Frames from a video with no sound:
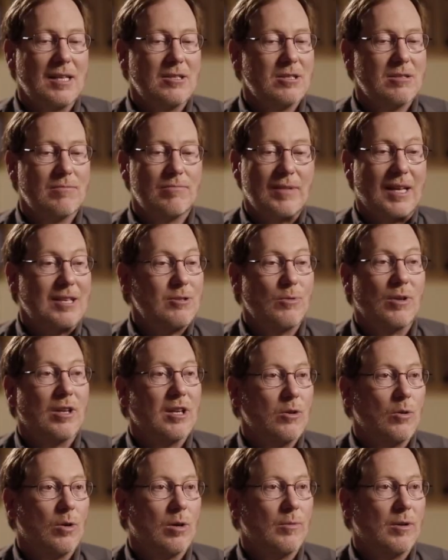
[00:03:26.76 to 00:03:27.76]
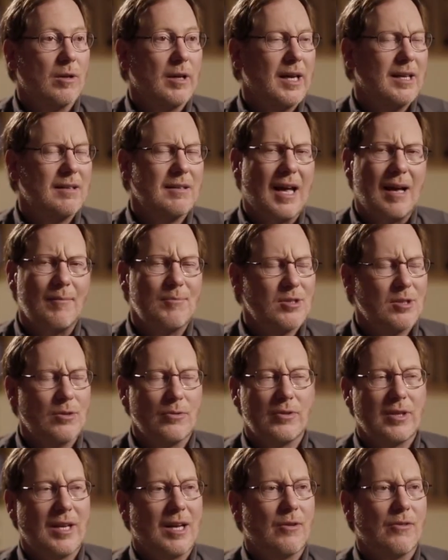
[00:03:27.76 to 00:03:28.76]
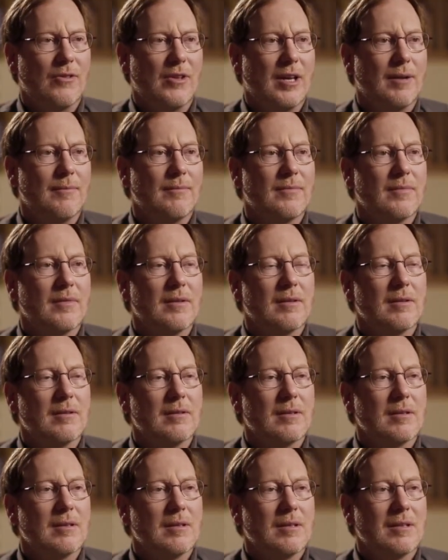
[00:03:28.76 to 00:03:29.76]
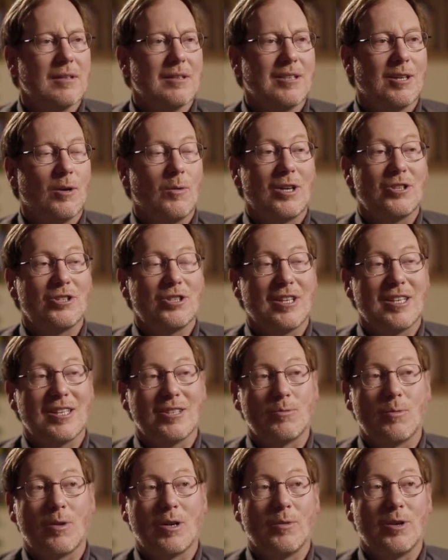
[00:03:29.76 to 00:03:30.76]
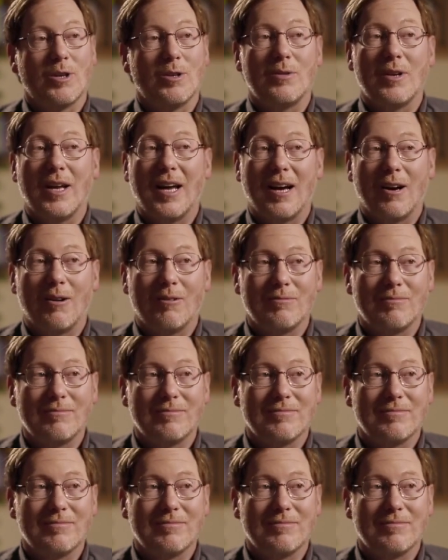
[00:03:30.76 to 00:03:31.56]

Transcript: that's really normal and absolutely healthy. The question is, what do we do now?